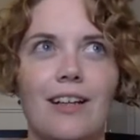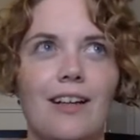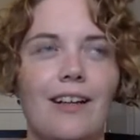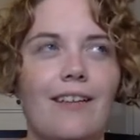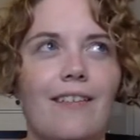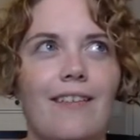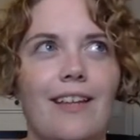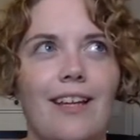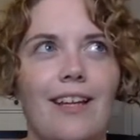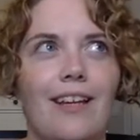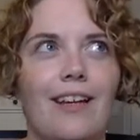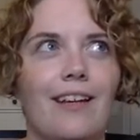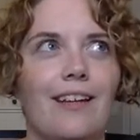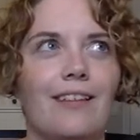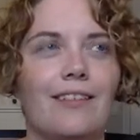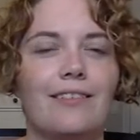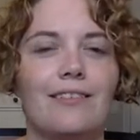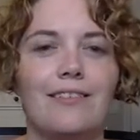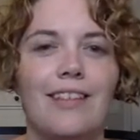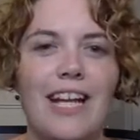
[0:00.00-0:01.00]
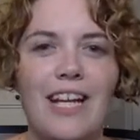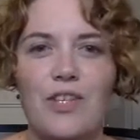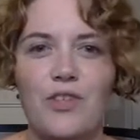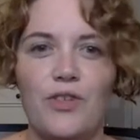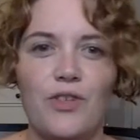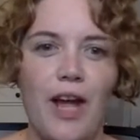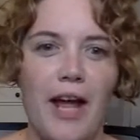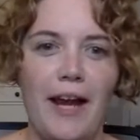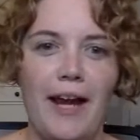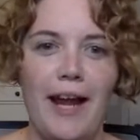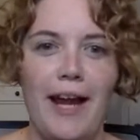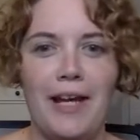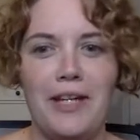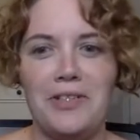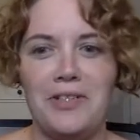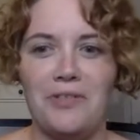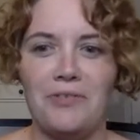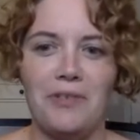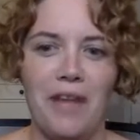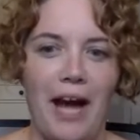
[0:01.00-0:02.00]
the internet age
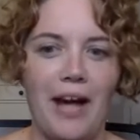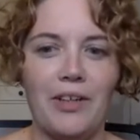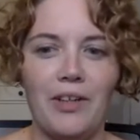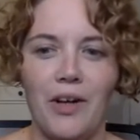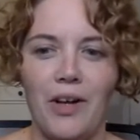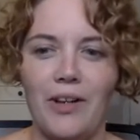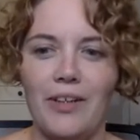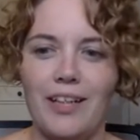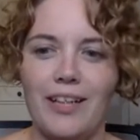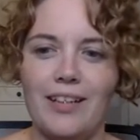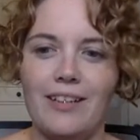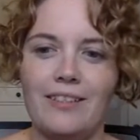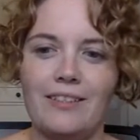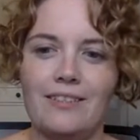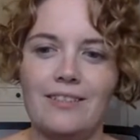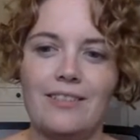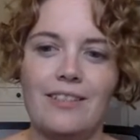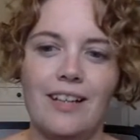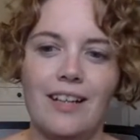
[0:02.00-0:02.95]
of catcalling.